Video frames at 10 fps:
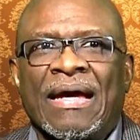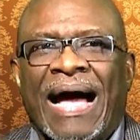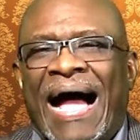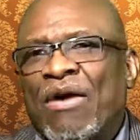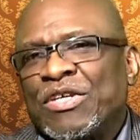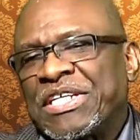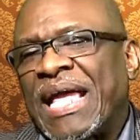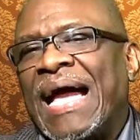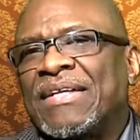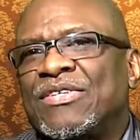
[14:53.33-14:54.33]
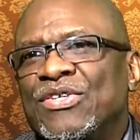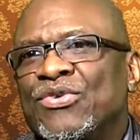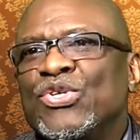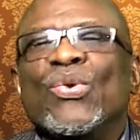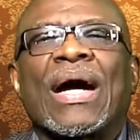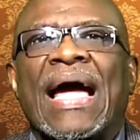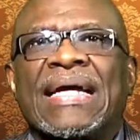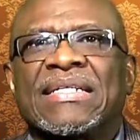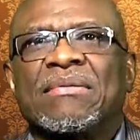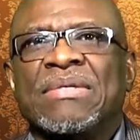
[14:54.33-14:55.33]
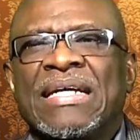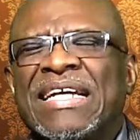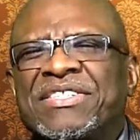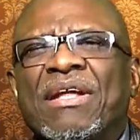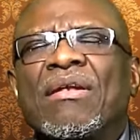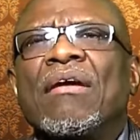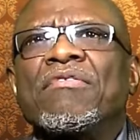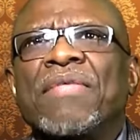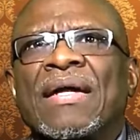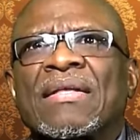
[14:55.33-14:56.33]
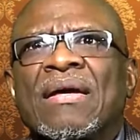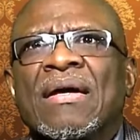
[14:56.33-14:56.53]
I was kind to you, you are kind to me. It's the love that,